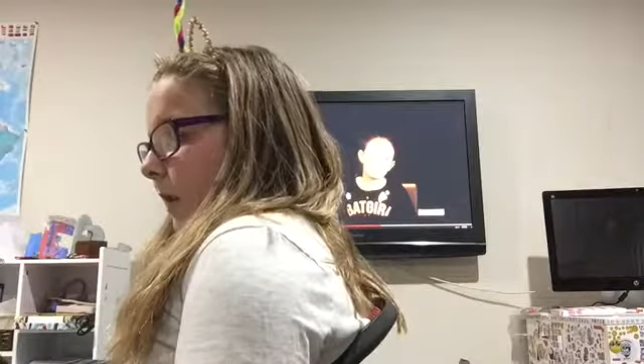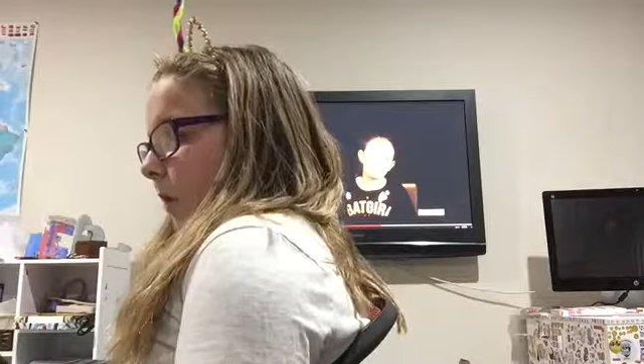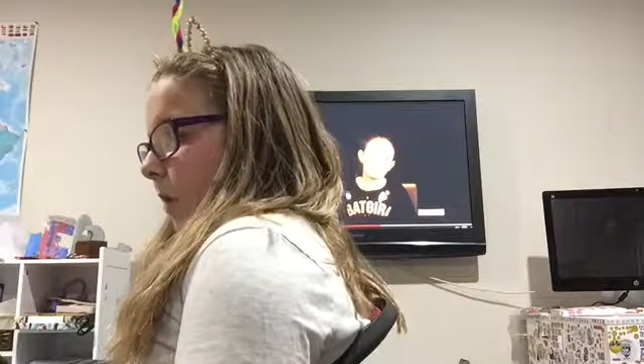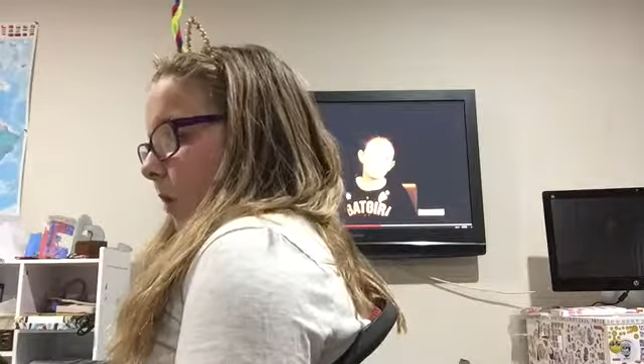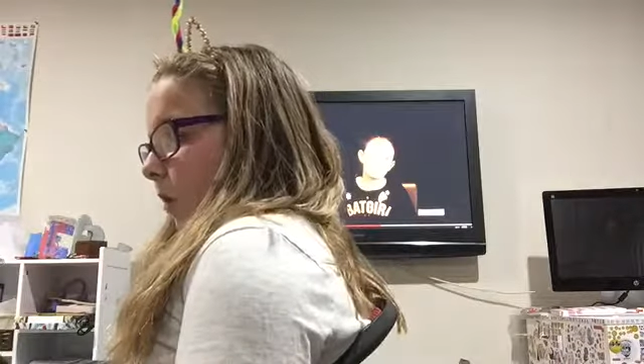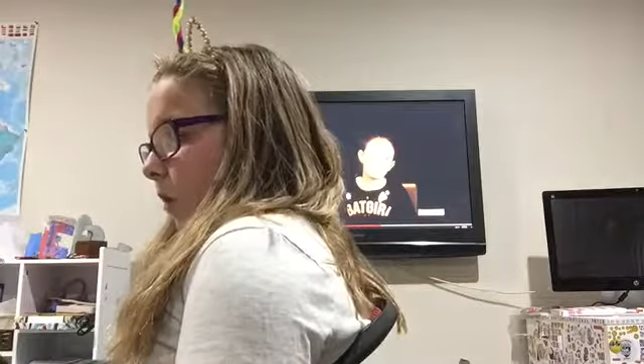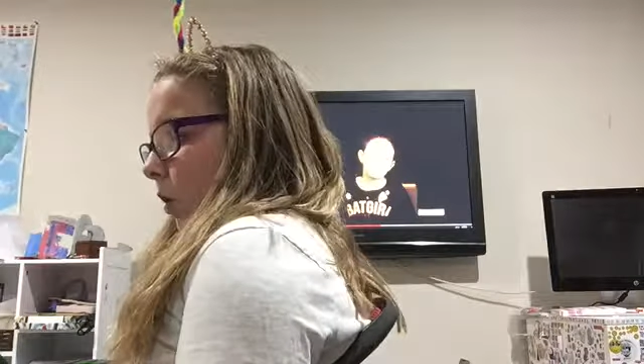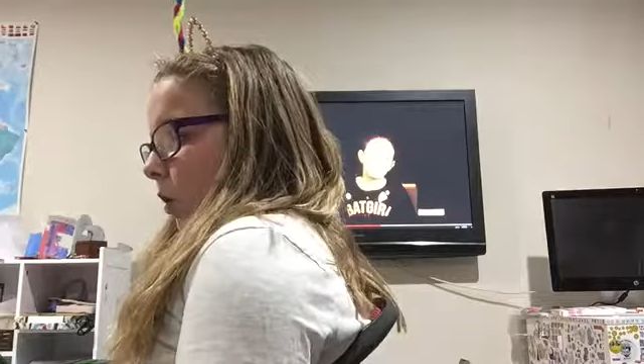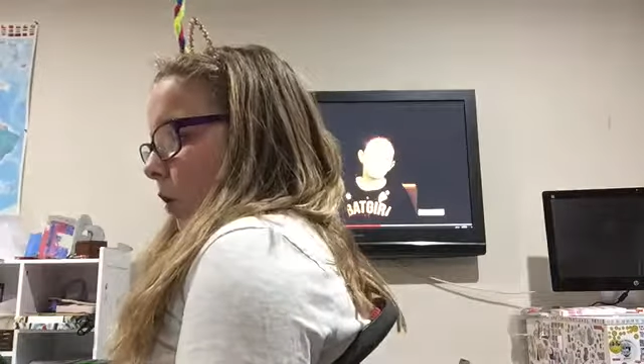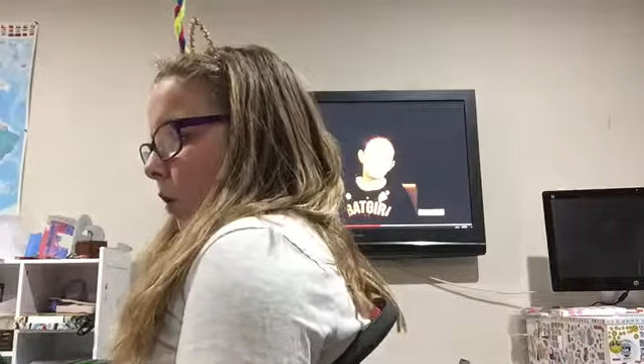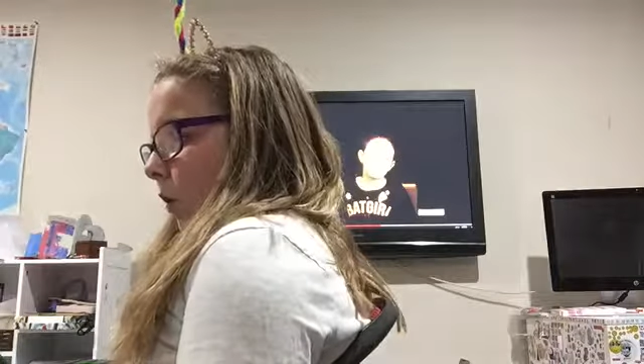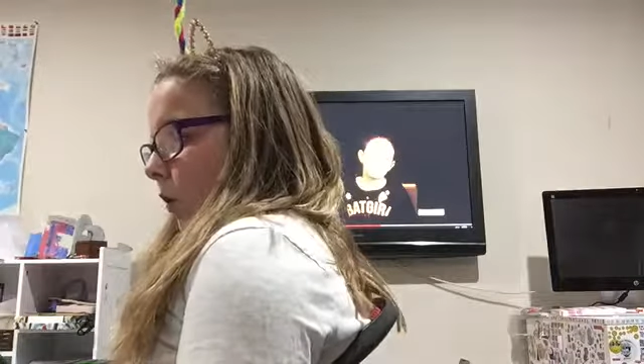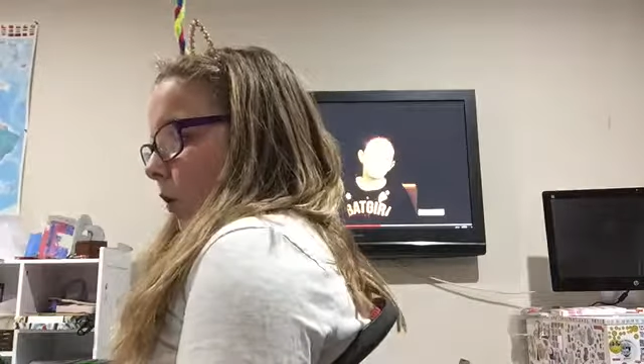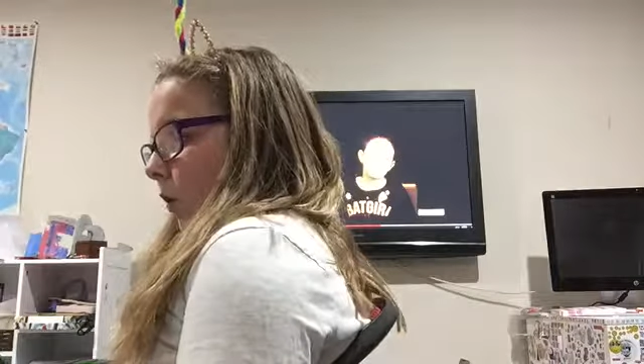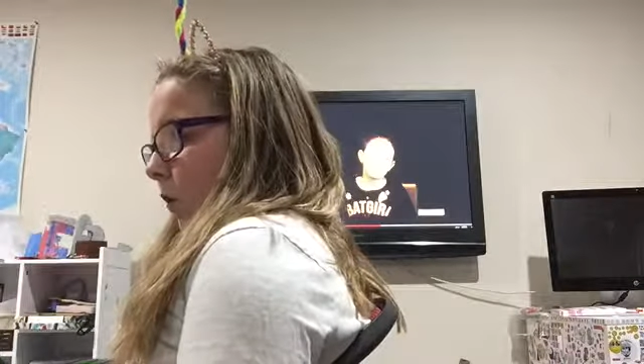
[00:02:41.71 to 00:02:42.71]
her
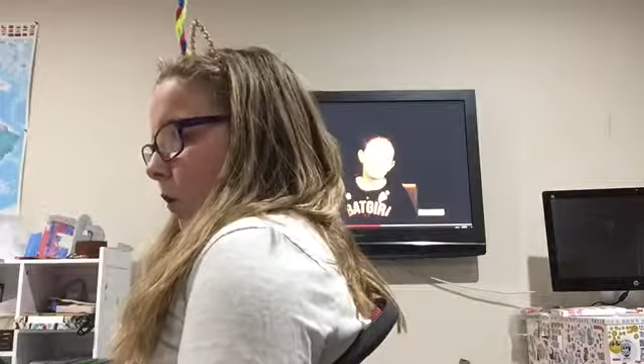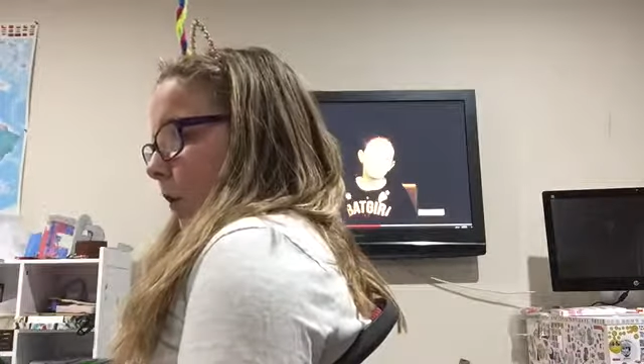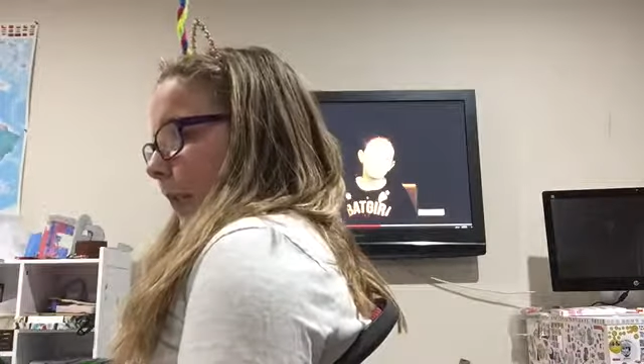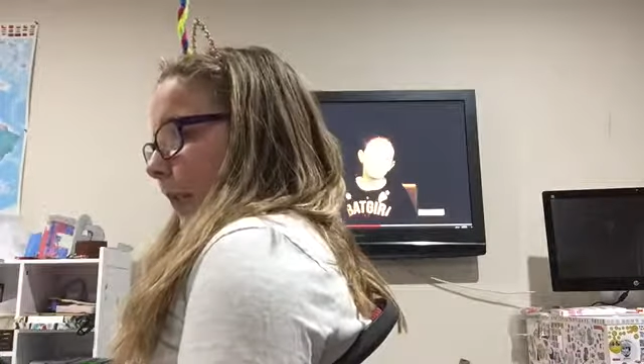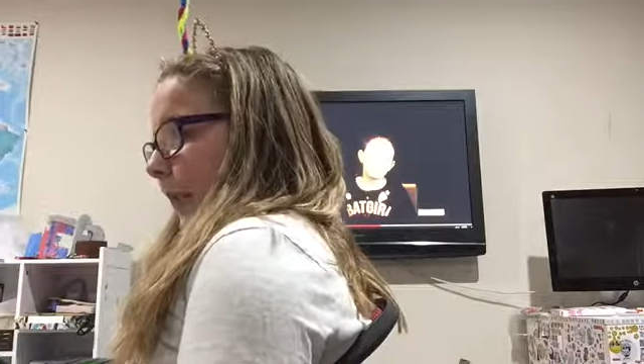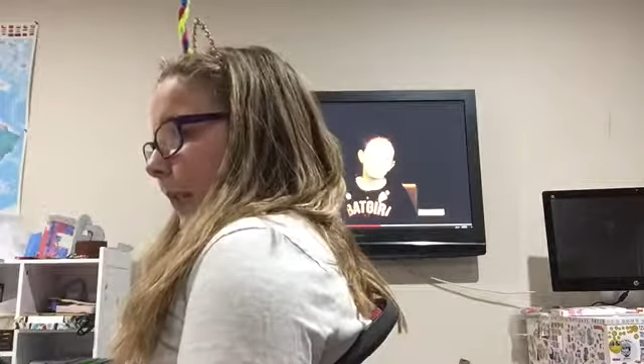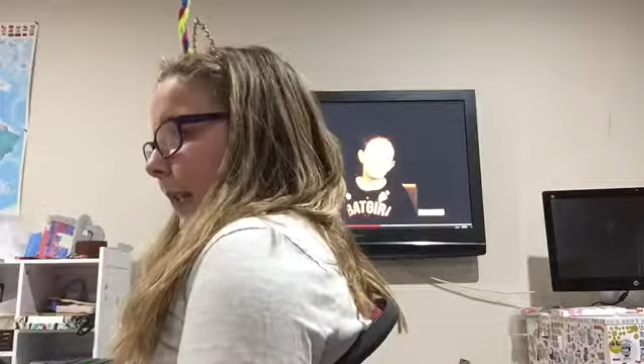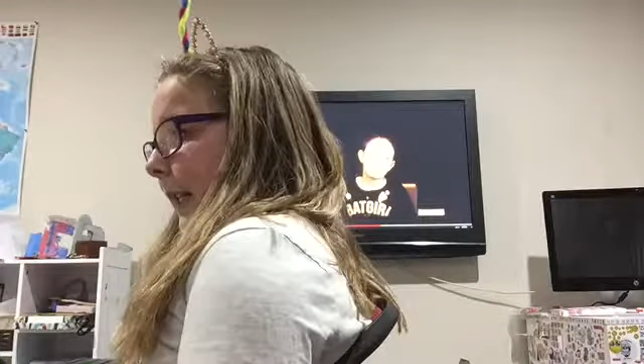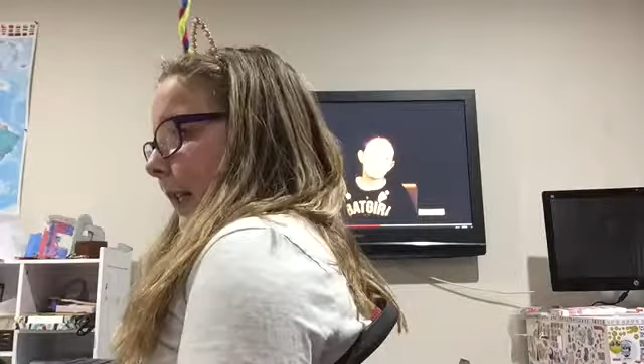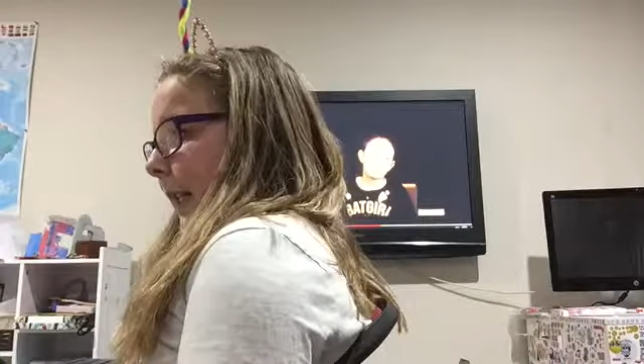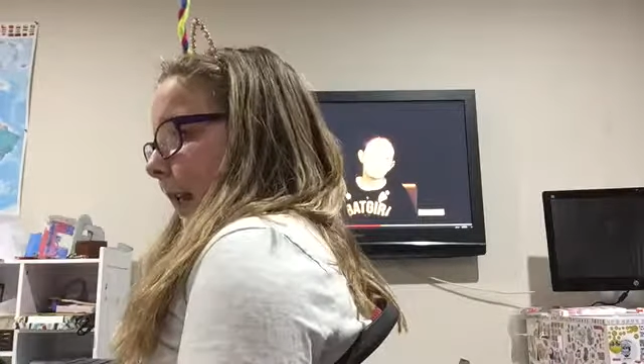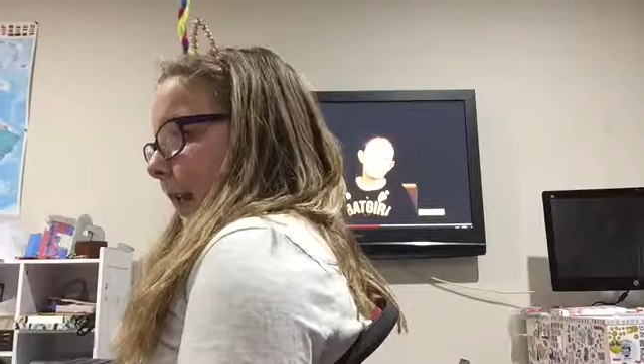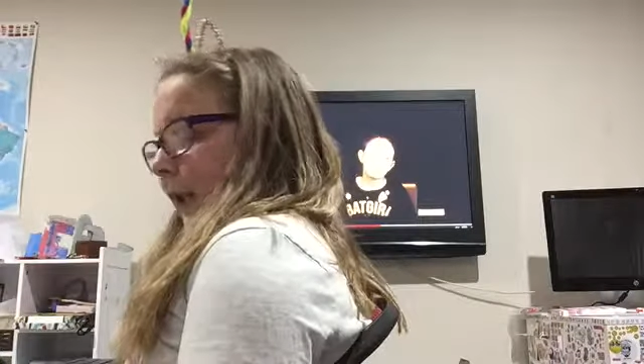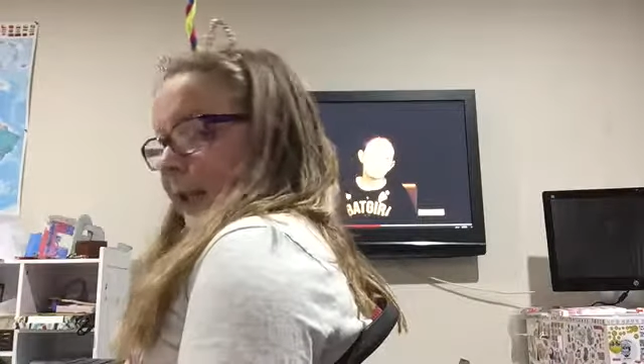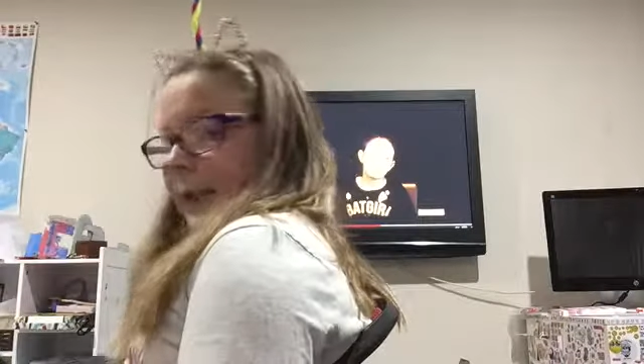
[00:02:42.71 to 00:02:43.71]
two
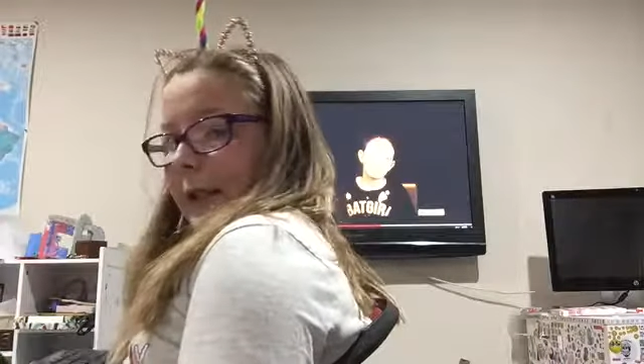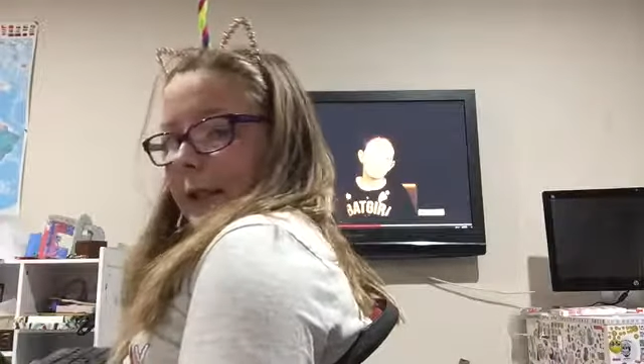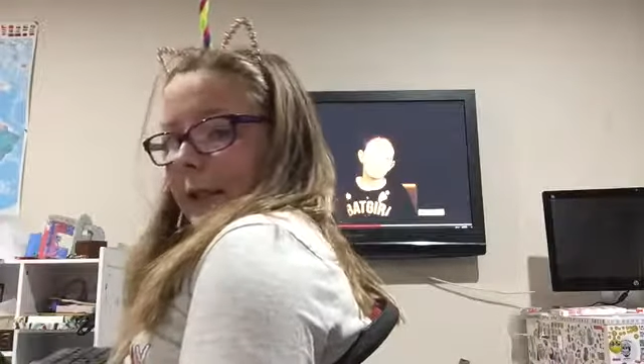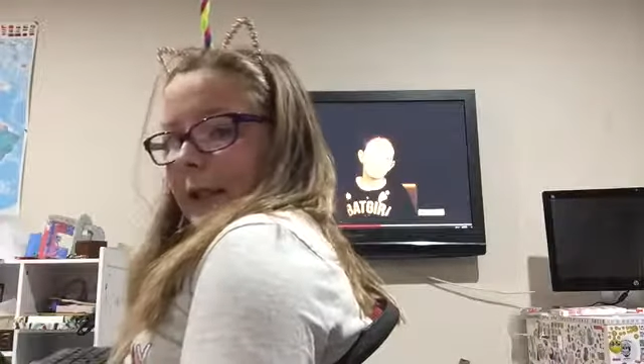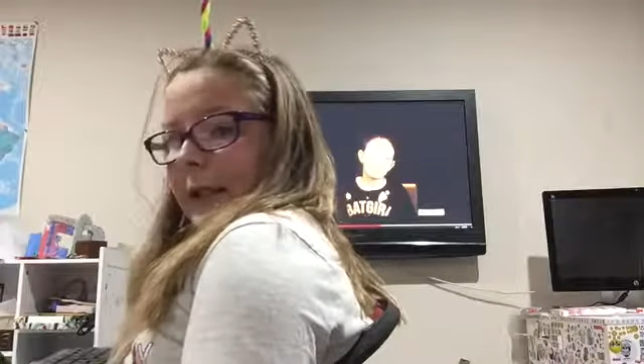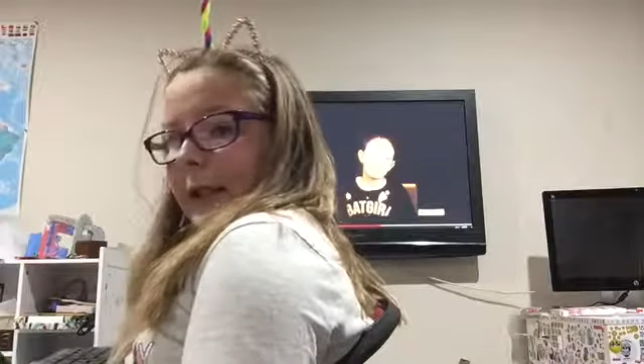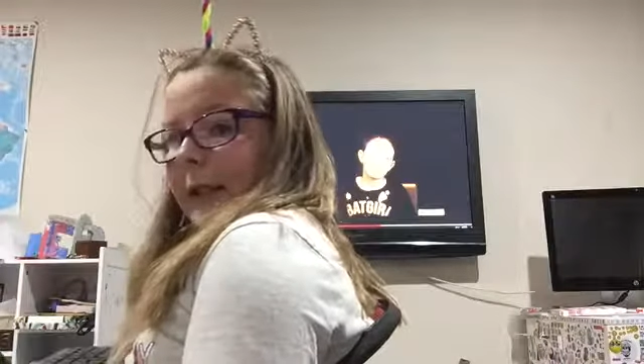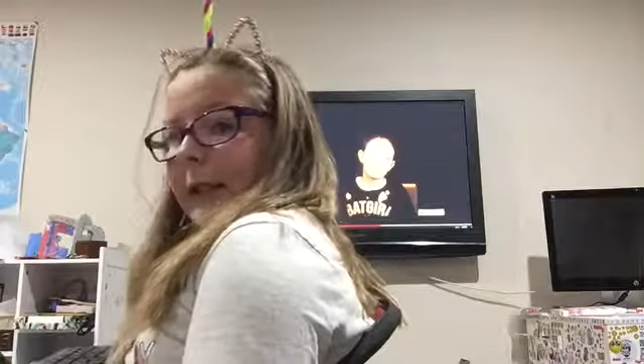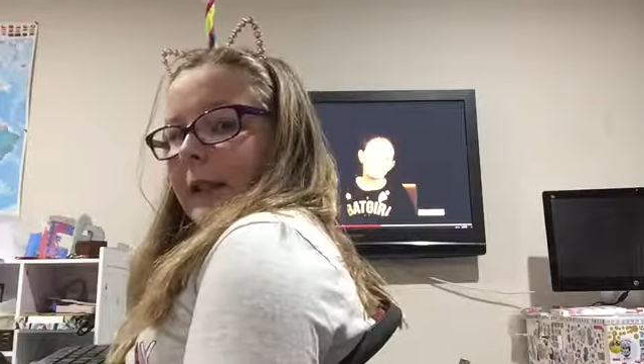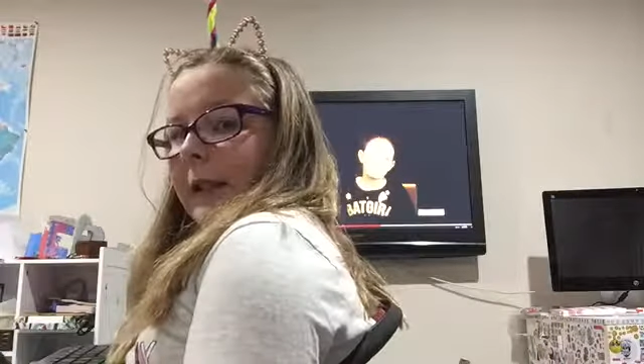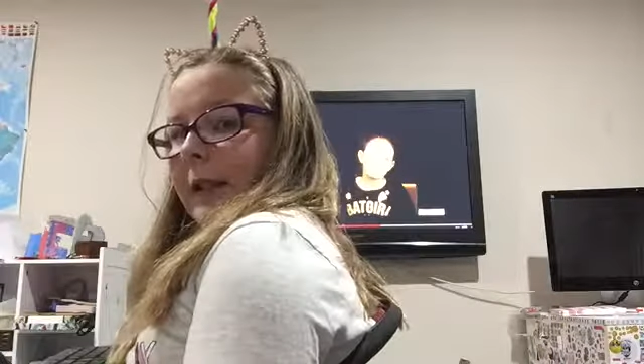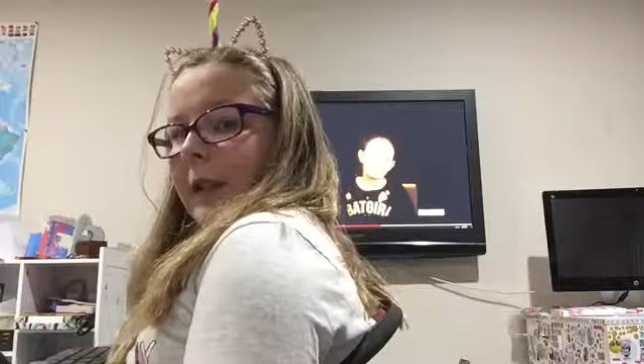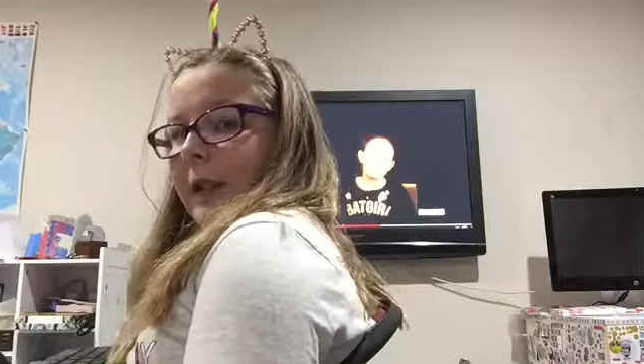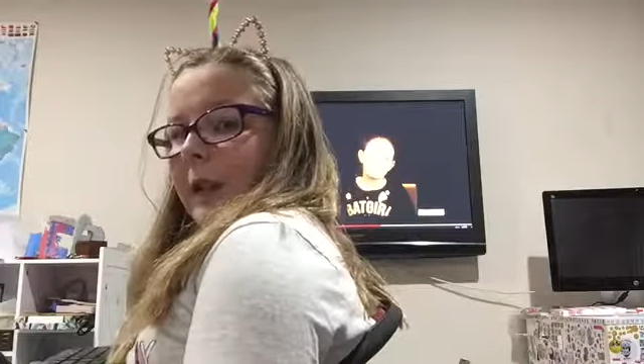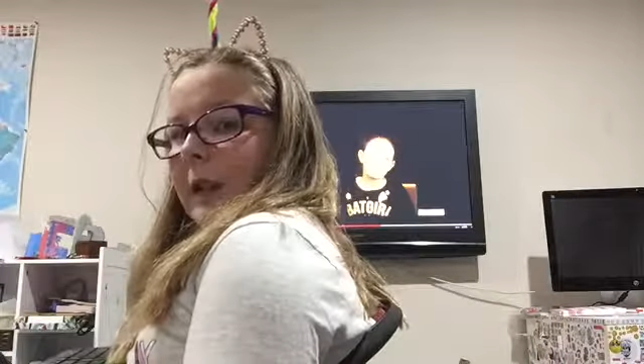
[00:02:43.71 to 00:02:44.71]
younger
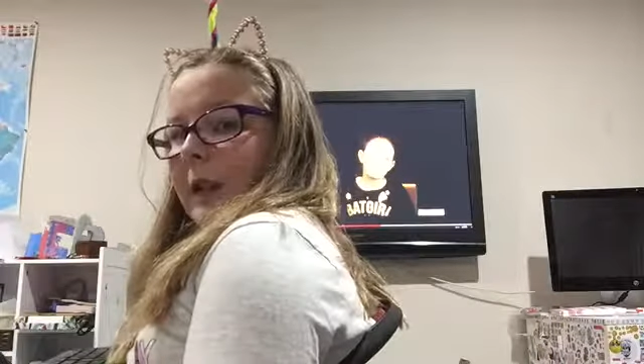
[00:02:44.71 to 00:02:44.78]
sisters,